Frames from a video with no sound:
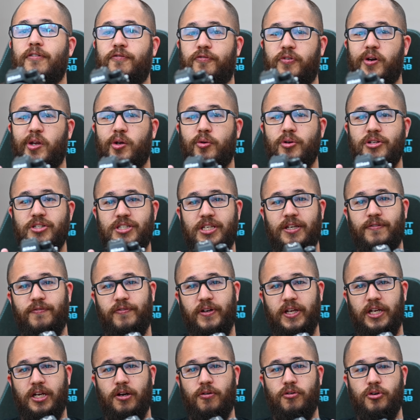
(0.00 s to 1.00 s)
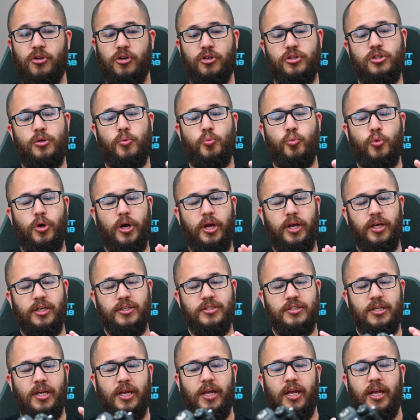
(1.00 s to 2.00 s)
frequency flicker reduction
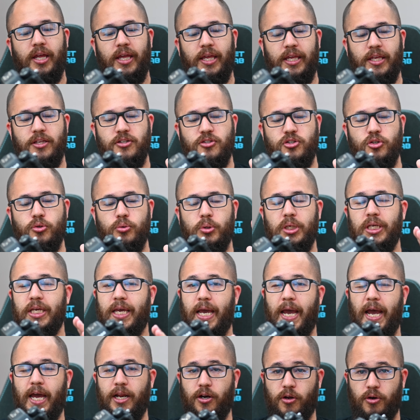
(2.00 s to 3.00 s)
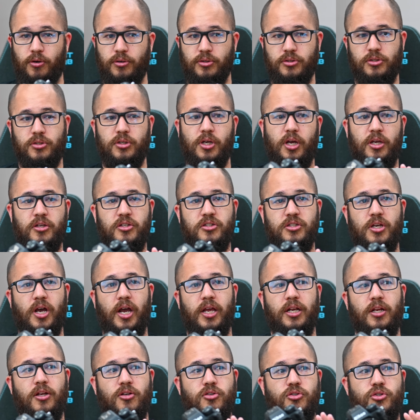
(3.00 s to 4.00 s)
works is you cannot
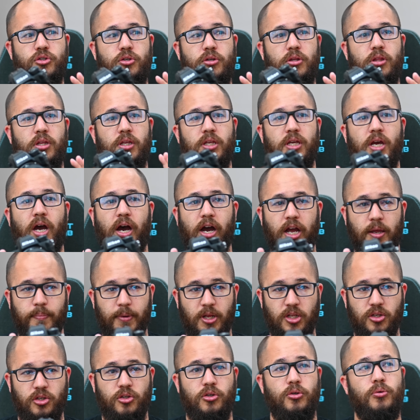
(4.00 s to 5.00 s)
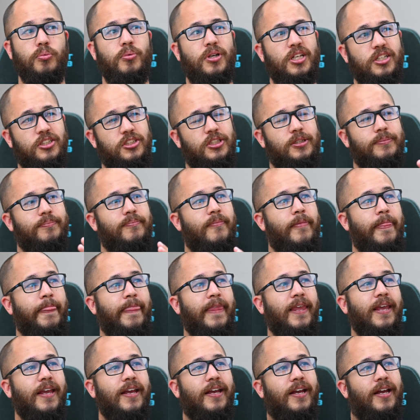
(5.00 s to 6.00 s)
assign it to the I menu, which
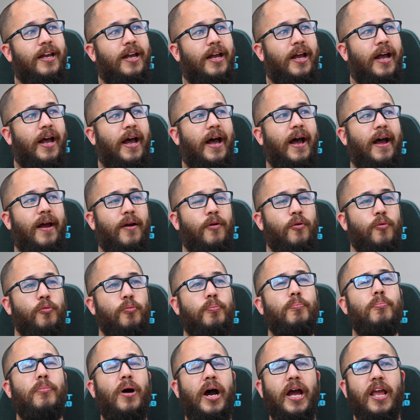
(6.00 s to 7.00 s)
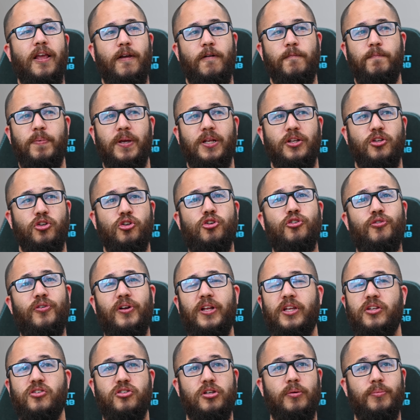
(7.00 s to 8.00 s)
might have been useful
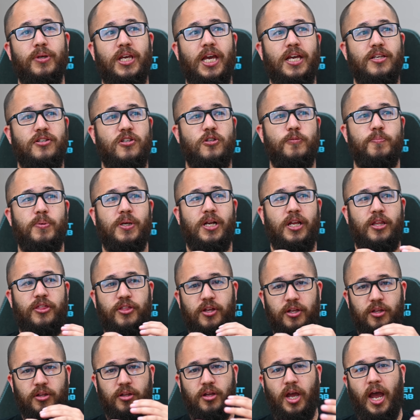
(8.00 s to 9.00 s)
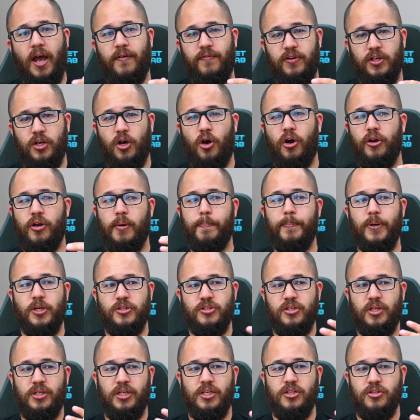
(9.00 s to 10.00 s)
in some cases, but I think having it on a
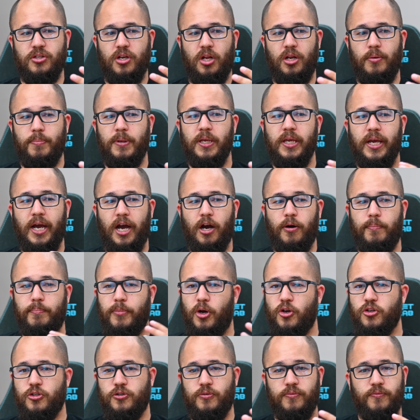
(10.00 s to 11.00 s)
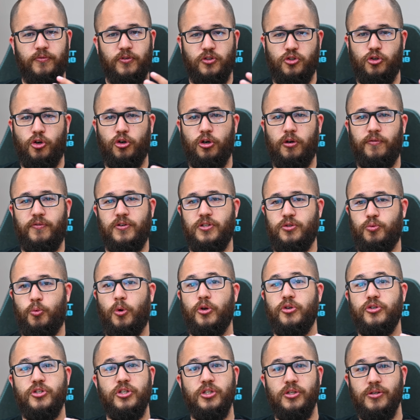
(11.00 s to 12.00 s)
button is going to be how most photographers
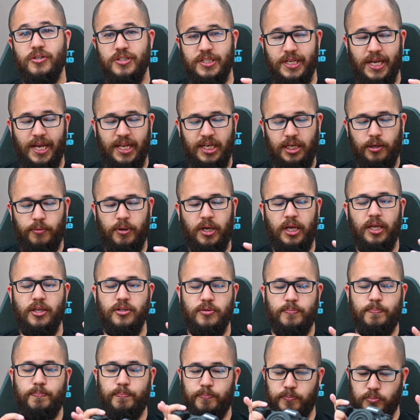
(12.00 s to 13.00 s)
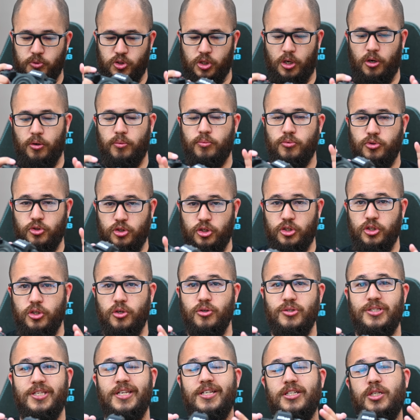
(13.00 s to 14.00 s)
want to use it anyways. So to
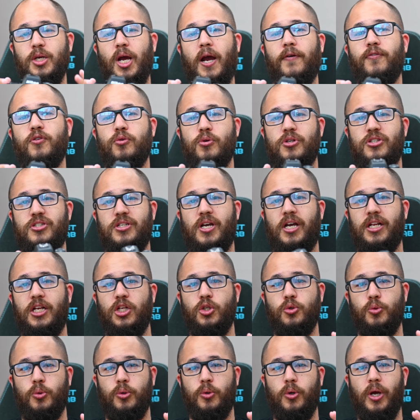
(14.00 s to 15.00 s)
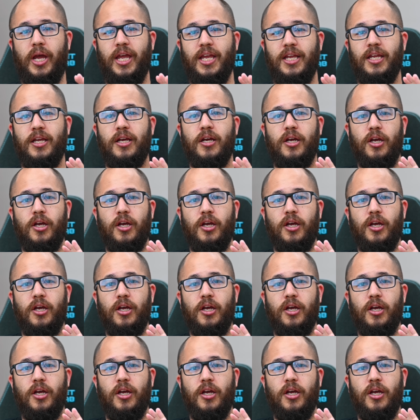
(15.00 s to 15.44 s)
use this, you have to assign it to a